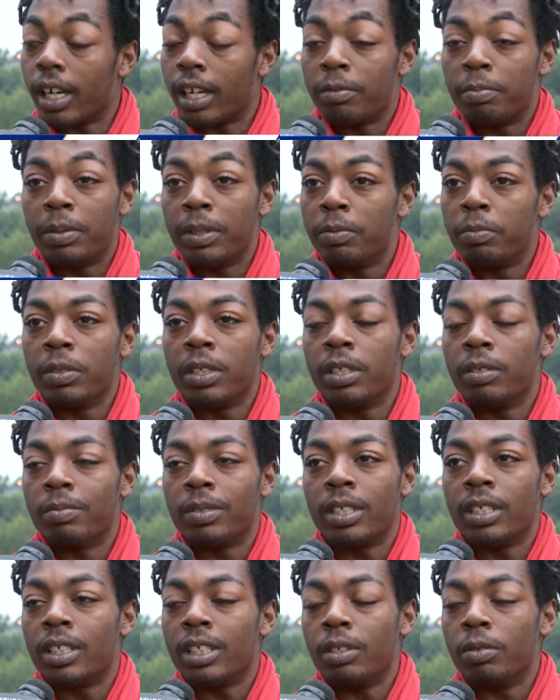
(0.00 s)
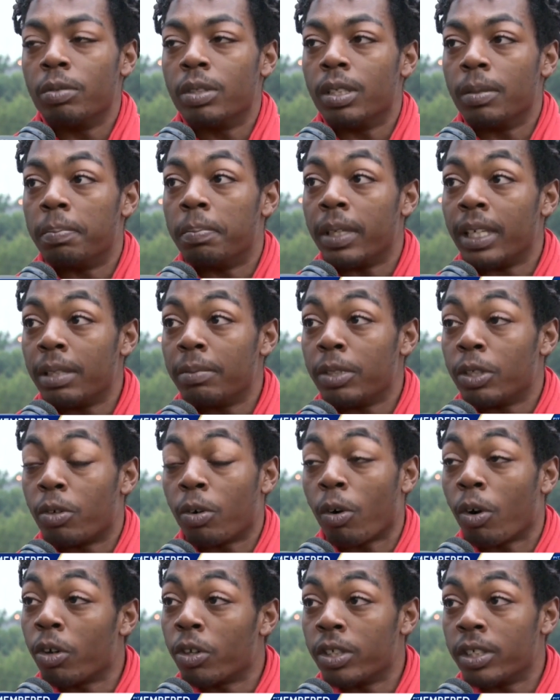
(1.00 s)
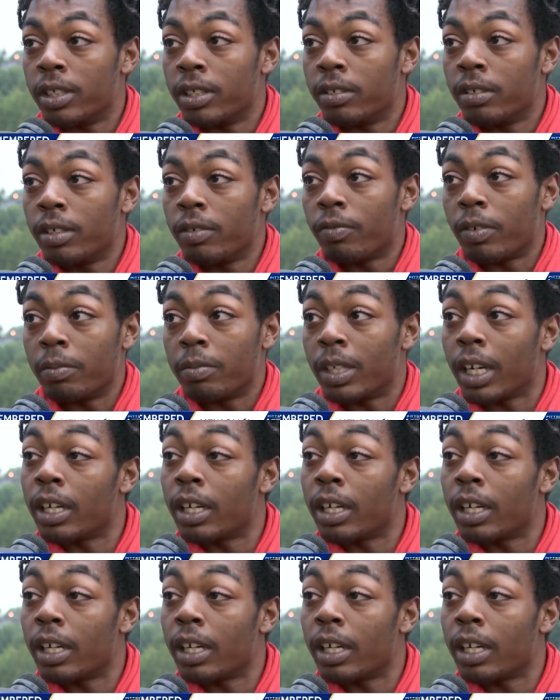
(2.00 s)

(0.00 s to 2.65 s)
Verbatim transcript: I've been with him since he was a baby crawling from